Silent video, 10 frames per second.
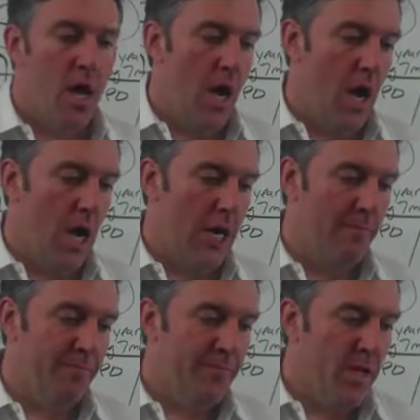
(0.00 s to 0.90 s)

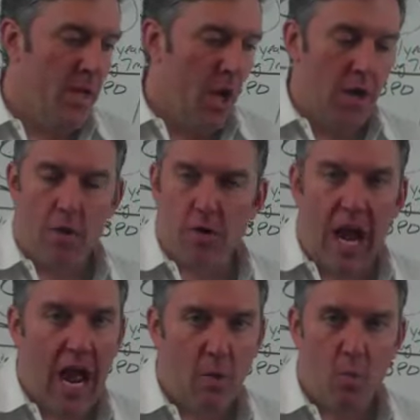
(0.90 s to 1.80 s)
Another
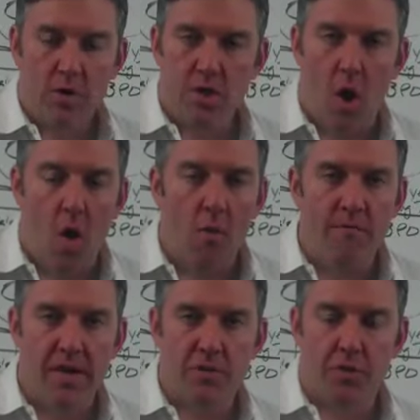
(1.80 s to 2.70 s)
guy was a
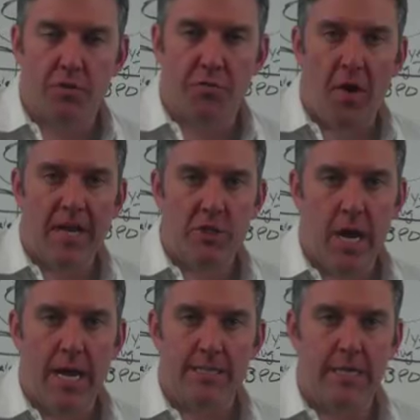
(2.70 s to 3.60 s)
Homevestors
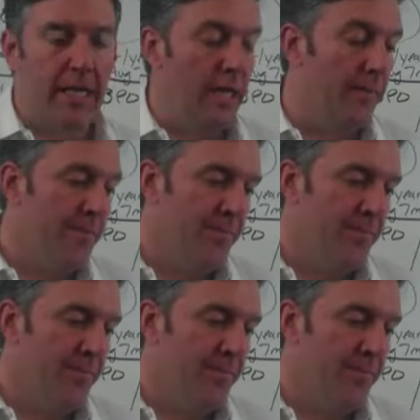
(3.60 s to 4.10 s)
franchisee.